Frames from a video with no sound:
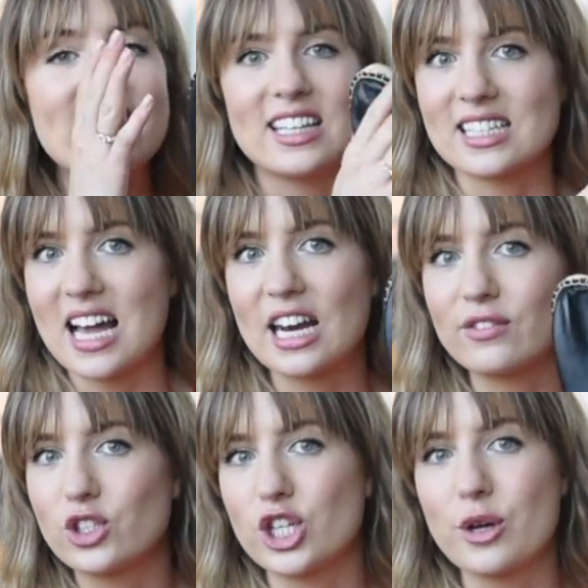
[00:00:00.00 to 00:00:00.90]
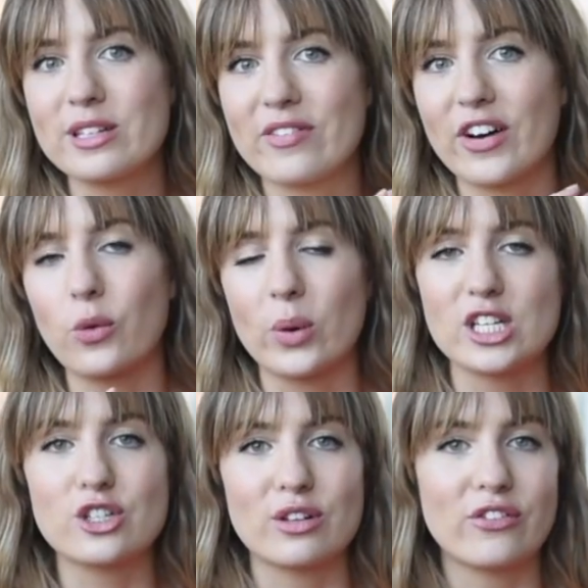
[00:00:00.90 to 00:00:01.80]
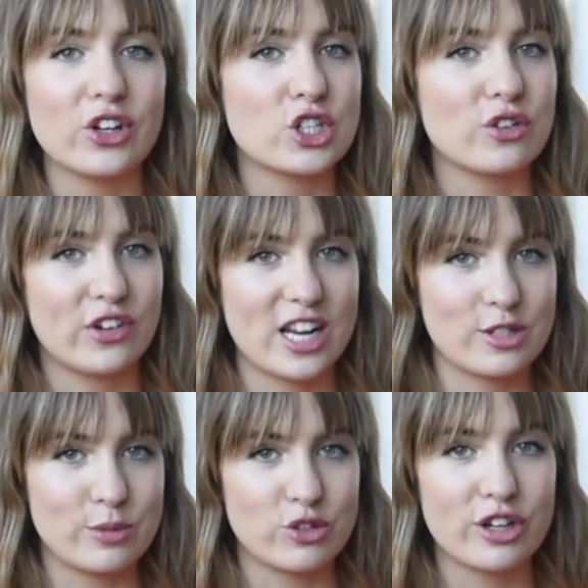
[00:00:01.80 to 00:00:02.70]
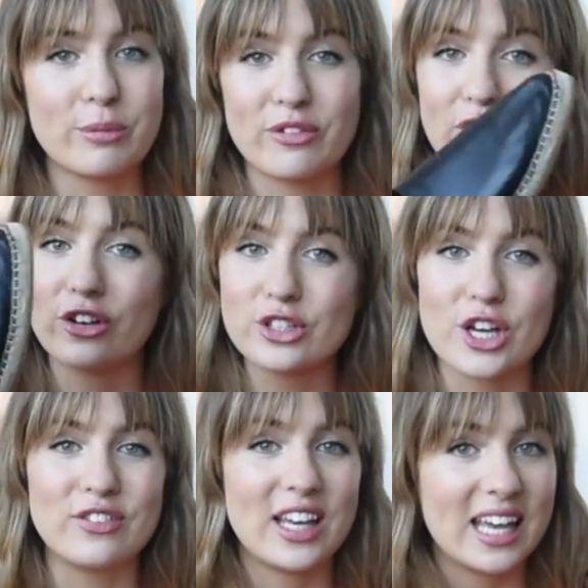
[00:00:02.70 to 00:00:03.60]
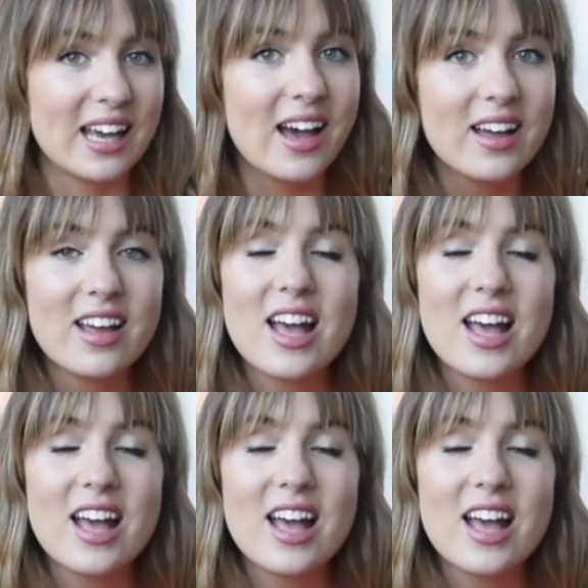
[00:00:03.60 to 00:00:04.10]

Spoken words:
This kind of a shoe is a very wintry version of an espadrille, but for us over here,